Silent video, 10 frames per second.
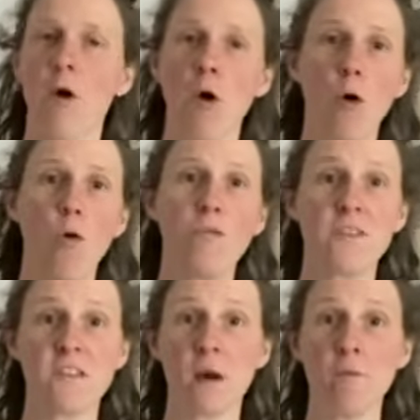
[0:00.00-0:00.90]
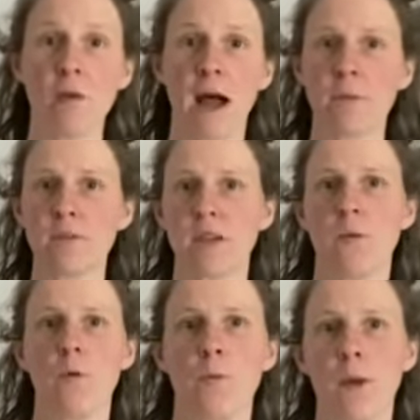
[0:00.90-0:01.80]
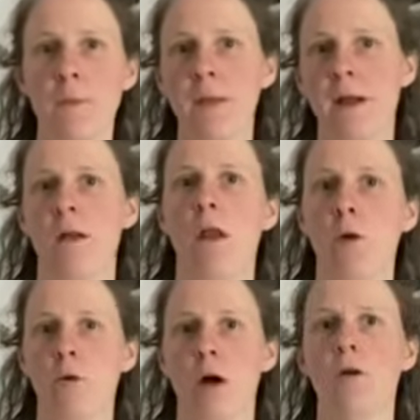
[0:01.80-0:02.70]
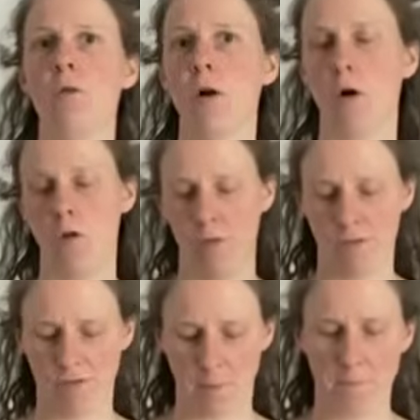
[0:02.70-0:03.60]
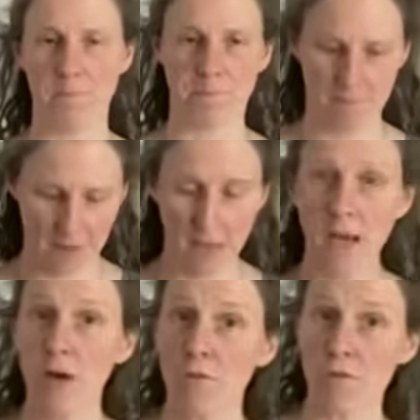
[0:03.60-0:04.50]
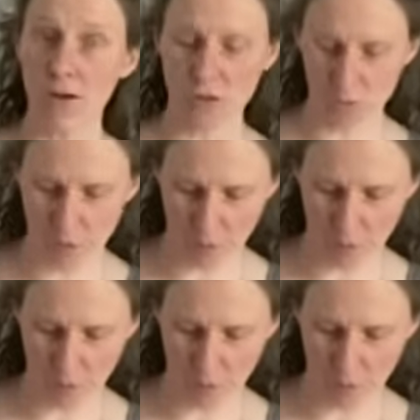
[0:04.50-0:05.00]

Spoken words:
or for some wraps it will be a bigger logo on the front. Find your middle